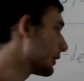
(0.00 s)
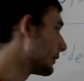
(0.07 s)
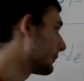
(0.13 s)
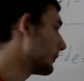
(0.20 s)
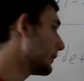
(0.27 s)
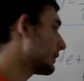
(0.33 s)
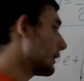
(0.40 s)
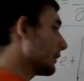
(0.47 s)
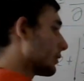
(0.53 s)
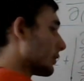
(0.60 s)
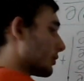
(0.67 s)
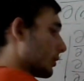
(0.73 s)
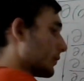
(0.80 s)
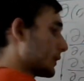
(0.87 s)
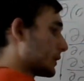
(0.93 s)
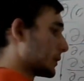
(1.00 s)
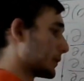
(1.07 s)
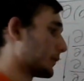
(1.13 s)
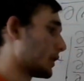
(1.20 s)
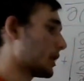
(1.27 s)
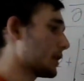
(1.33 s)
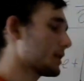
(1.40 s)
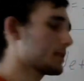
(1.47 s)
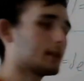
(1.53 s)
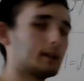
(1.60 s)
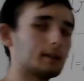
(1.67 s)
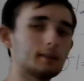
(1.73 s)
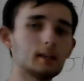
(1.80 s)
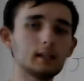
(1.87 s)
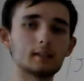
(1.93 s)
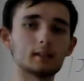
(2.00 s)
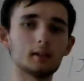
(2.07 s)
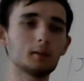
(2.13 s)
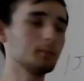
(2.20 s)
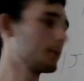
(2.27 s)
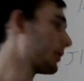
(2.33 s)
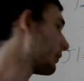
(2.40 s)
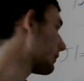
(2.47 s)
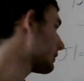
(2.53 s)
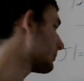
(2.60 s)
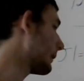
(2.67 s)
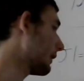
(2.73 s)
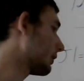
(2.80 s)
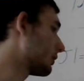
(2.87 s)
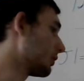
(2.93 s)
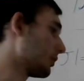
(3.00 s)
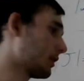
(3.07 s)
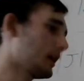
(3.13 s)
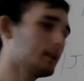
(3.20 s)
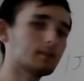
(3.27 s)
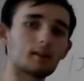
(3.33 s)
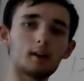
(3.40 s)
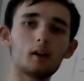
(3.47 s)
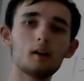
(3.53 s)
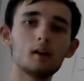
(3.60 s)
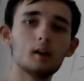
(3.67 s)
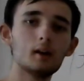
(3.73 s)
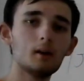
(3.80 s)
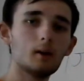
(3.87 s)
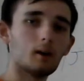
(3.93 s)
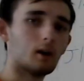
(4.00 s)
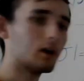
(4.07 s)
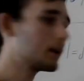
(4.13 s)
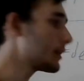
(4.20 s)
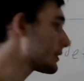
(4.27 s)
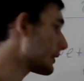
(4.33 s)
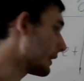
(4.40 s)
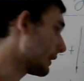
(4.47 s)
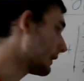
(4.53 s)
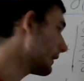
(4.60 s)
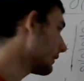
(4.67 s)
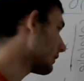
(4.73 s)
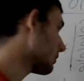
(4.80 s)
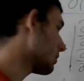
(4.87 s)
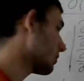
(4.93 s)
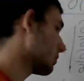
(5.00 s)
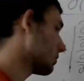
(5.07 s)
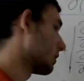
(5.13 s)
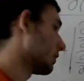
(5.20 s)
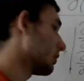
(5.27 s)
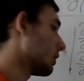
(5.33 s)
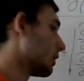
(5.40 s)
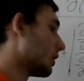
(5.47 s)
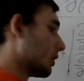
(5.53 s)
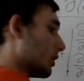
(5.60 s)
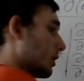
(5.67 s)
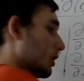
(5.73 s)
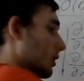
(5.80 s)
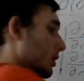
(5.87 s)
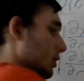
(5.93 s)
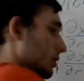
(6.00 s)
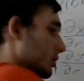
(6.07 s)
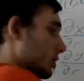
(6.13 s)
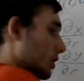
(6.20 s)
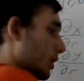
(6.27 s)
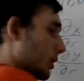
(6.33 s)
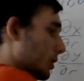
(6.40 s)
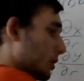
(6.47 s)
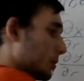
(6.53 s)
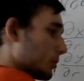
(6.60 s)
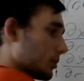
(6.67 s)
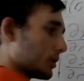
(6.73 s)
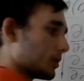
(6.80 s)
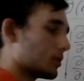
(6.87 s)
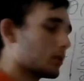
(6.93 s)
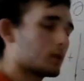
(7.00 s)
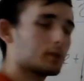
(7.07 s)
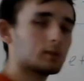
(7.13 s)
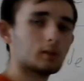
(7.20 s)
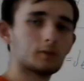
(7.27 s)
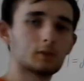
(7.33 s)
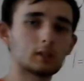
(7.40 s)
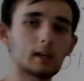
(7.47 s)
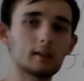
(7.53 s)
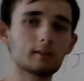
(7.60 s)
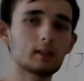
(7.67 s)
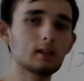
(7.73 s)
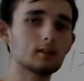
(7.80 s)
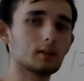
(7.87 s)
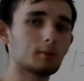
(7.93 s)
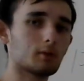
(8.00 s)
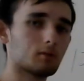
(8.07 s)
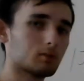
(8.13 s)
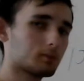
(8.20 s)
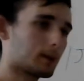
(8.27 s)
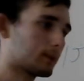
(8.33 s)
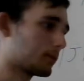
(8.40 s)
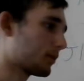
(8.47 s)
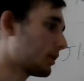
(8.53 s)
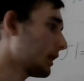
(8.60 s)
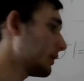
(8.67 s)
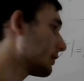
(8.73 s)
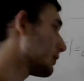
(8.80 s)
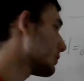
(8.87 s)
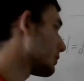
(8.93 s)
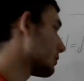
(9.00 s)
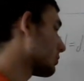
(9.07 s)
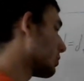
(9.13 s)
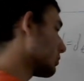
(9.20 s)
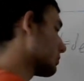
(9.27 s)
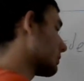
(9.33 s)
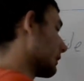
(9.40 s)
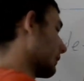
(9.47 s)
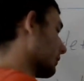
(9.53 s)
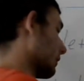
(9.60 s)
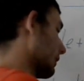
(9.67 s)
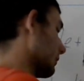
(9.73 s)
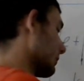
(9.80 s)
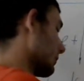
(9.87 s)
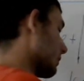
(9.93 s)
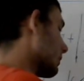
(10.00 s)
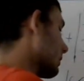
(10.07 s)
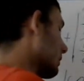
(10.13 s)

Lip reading: If we take the derivative of r sine theta with respect to theta, r is again a constant. So the derivative of sine theta with respect to theta is just cosine theta.